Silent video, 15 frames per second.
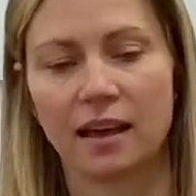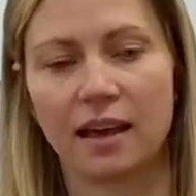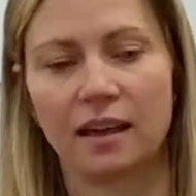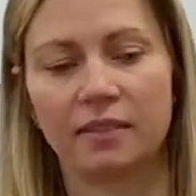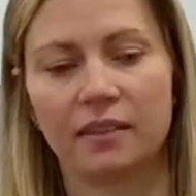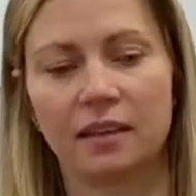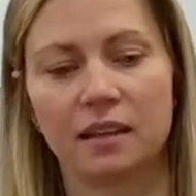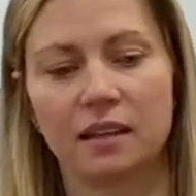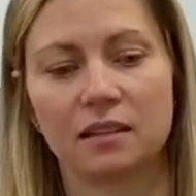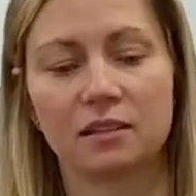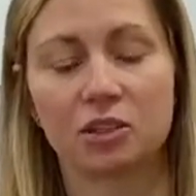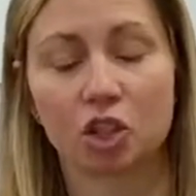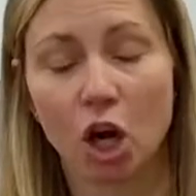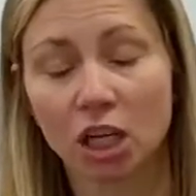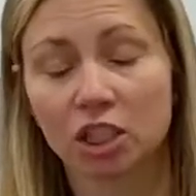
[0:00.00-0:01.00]
and the
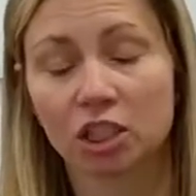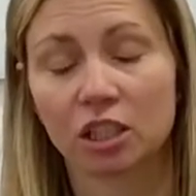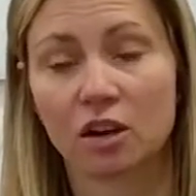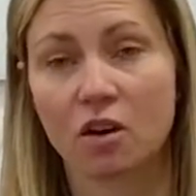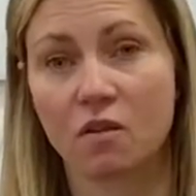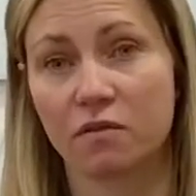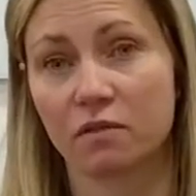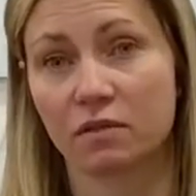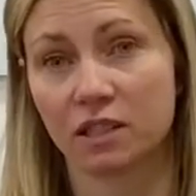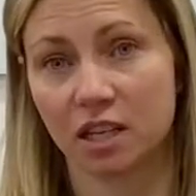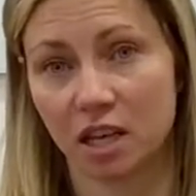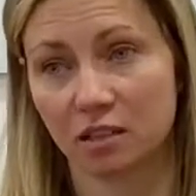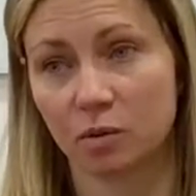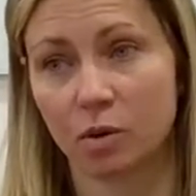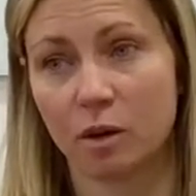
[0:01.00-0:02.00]
structure of a
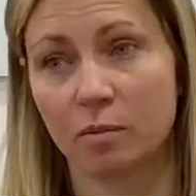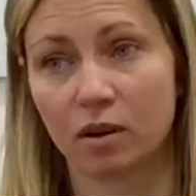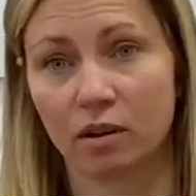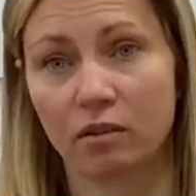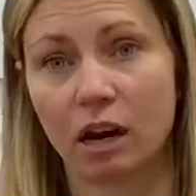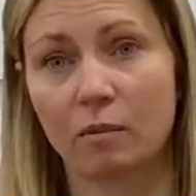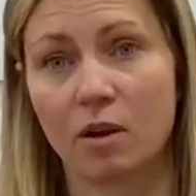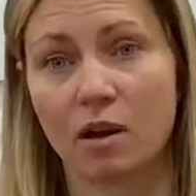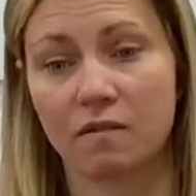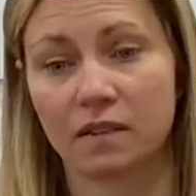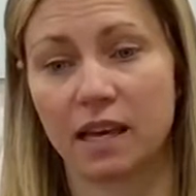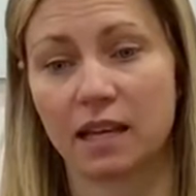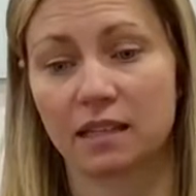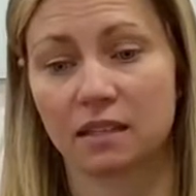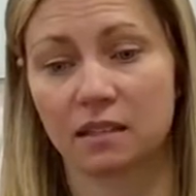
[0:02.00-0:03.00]
return to work program over
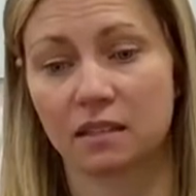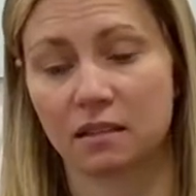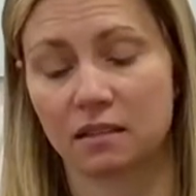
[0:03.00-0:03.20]
that